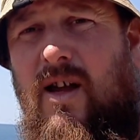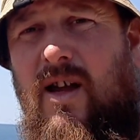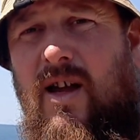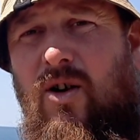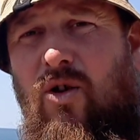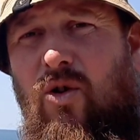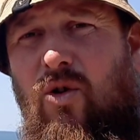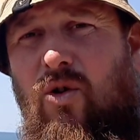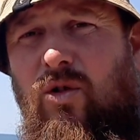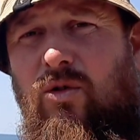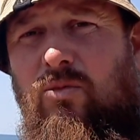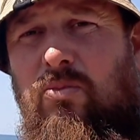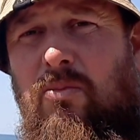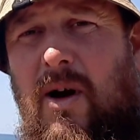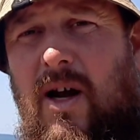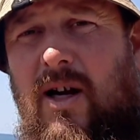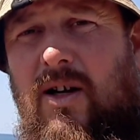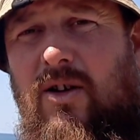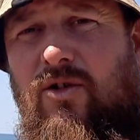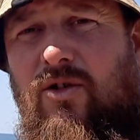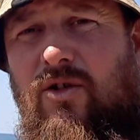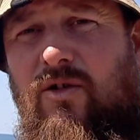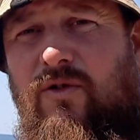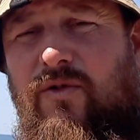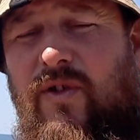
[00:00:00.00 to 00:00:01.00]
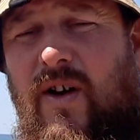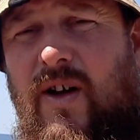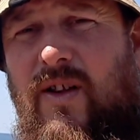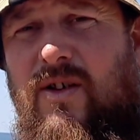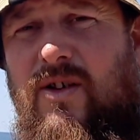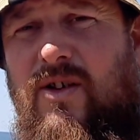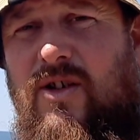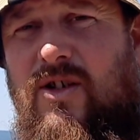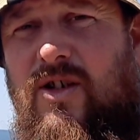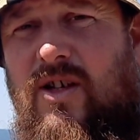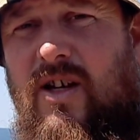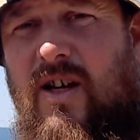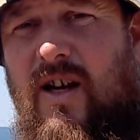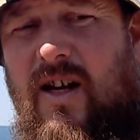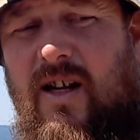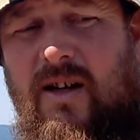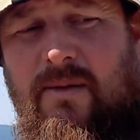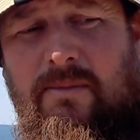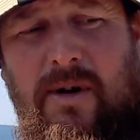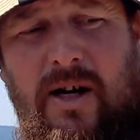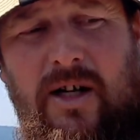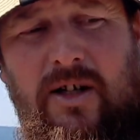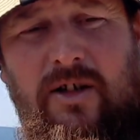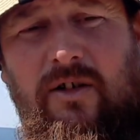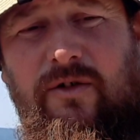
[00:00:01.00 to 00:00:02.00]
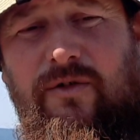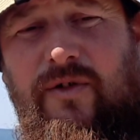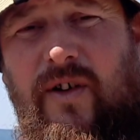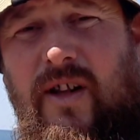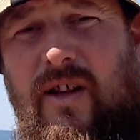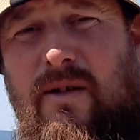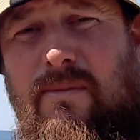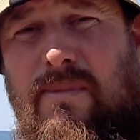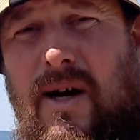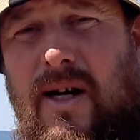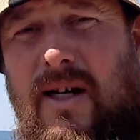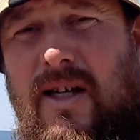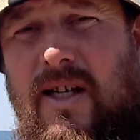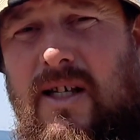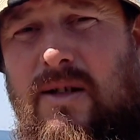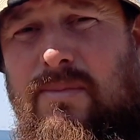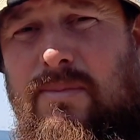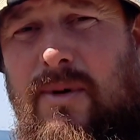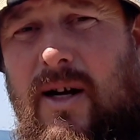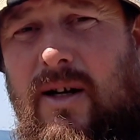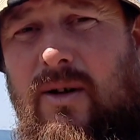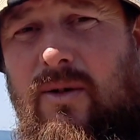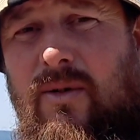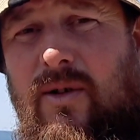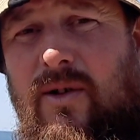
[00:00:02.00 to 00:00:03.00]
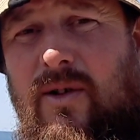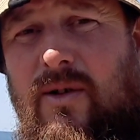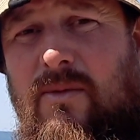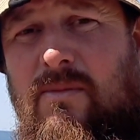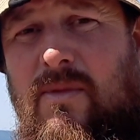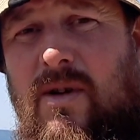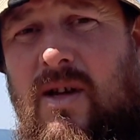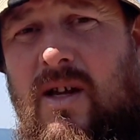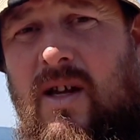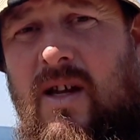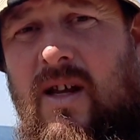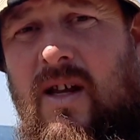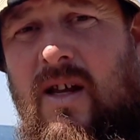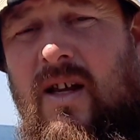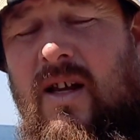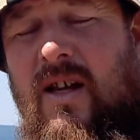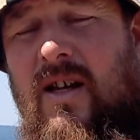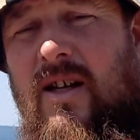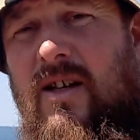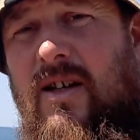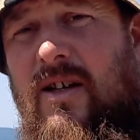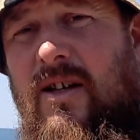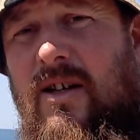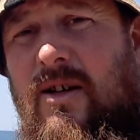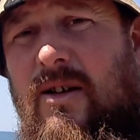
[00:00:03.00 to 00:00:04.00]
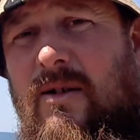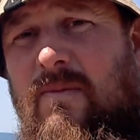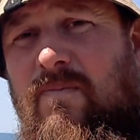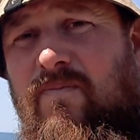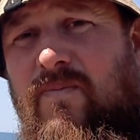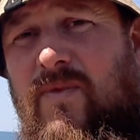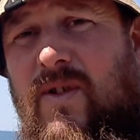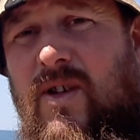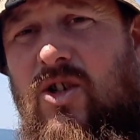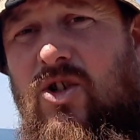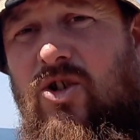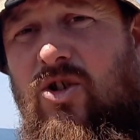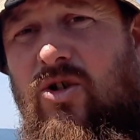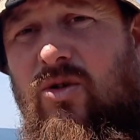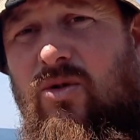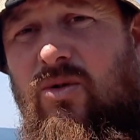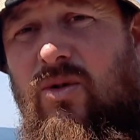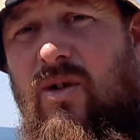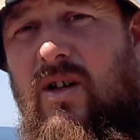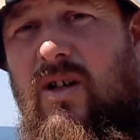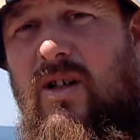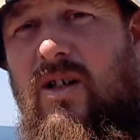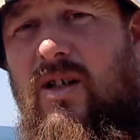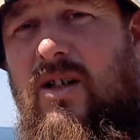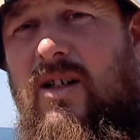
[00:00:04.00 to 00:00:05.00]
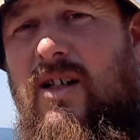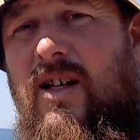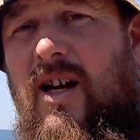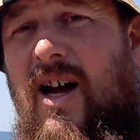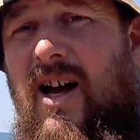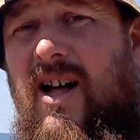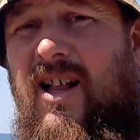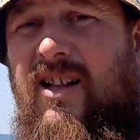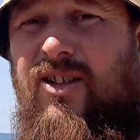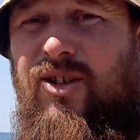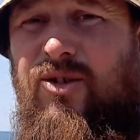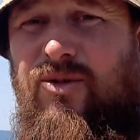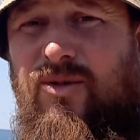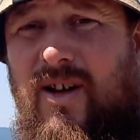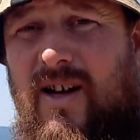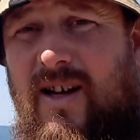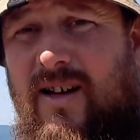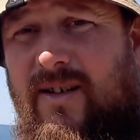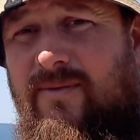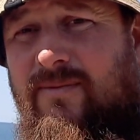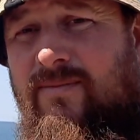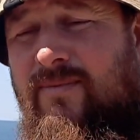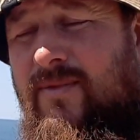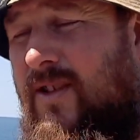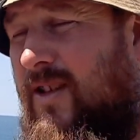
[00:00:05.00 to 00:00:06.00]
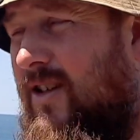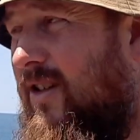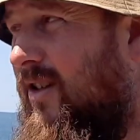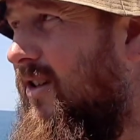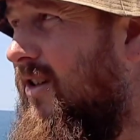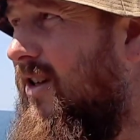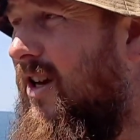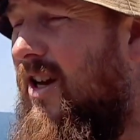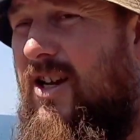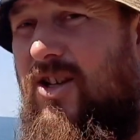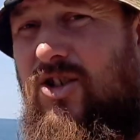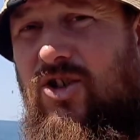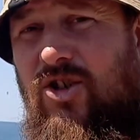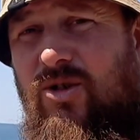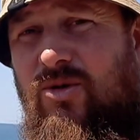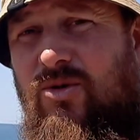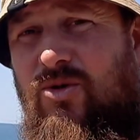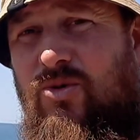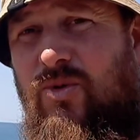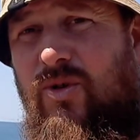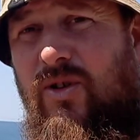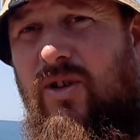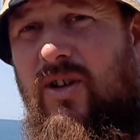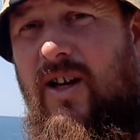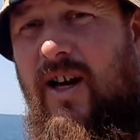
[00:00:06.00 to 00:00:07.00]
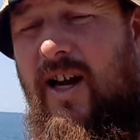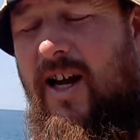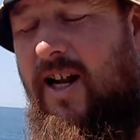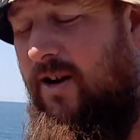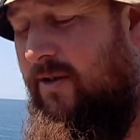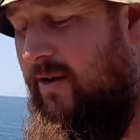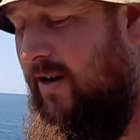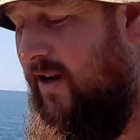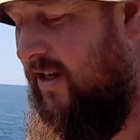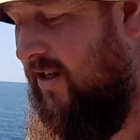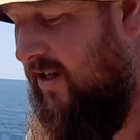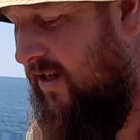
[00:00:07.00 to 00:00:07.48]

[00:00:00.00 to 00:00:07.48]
old mackerel feathers and mackerel feather packets back with them. So I'll do that as usual. Anyway,